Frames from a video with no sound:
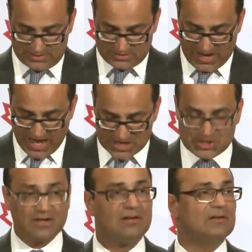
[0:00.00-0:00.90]
to
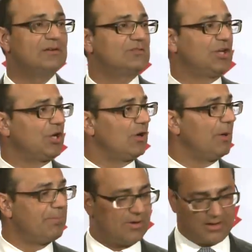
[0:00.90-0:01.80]
Asia, to
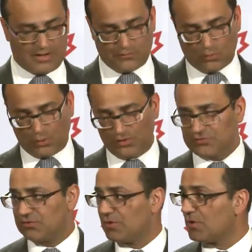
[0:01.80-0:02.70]
Europe, and of
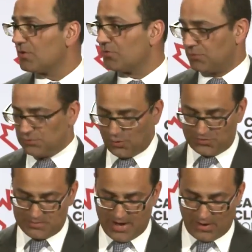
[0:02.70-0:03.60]
course, through
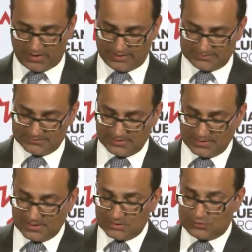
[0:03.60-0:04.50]
North America.
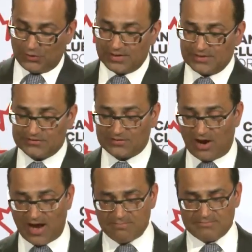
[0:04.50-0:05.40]
During this
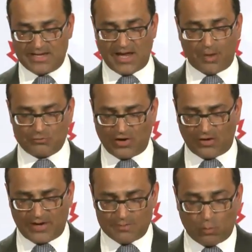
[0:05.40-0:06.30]
time, he helped
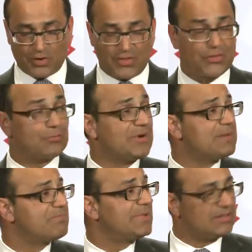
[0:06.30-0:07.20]
generate more than
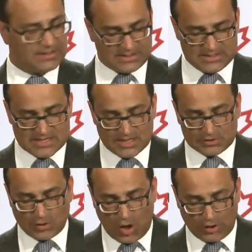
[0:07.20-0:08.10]
$3 billion
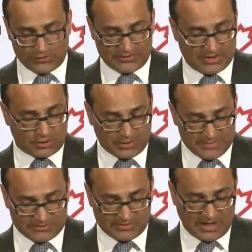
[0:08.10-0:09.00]
in
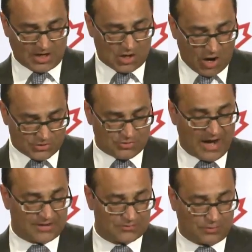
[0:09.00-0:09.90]
agreements and
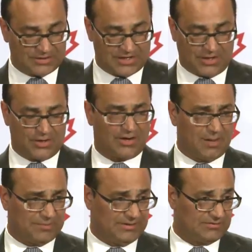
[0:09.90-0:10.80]
contracts for Ontario
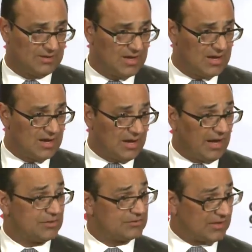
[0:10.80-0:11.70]
companies. And
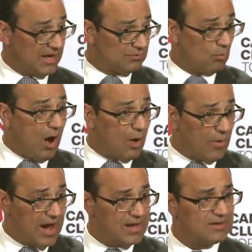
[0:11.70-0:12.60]
I understand
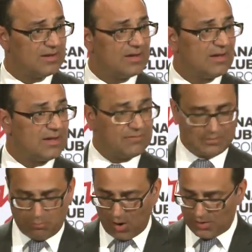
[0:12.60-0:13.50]
Huawei
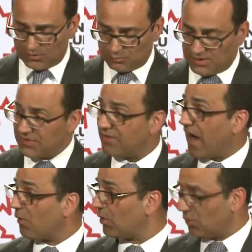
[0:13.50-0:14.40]
even partnered with
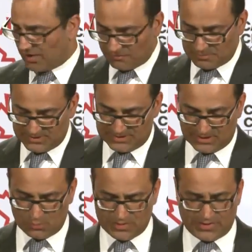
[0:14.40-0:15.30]
our own government
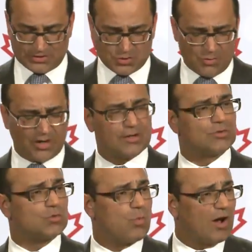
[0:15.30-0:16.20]
here with a
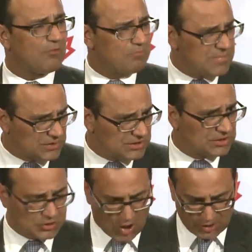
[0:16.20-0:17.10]
$212
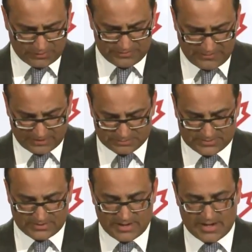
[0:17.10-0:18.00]
million
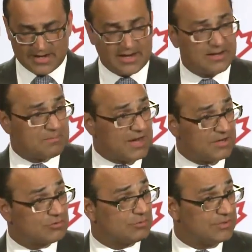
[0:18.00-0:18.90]
investment in a
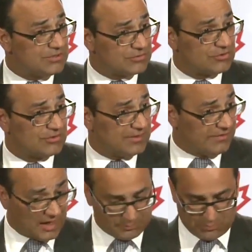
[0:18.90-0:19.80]
major research and
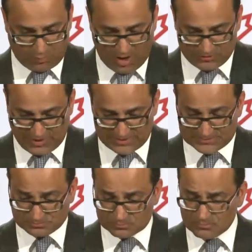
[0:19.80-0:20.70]
development project
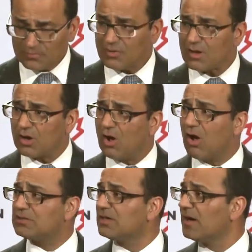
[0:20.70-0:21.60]

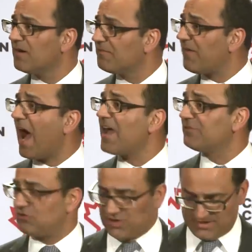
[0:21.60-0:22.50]
called
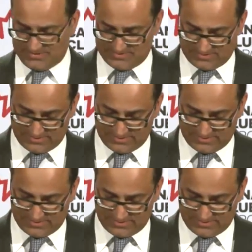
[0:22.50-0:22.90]
5G.